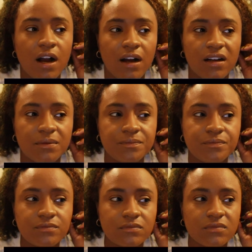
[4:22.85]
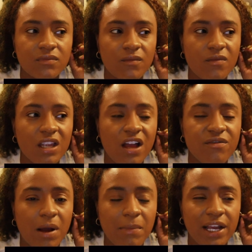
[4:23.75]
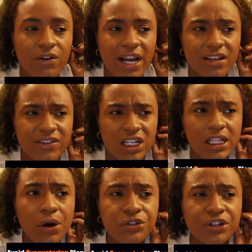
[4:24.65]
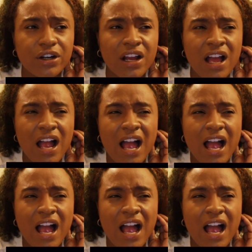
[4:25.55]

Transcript: of my bioactive enclosure,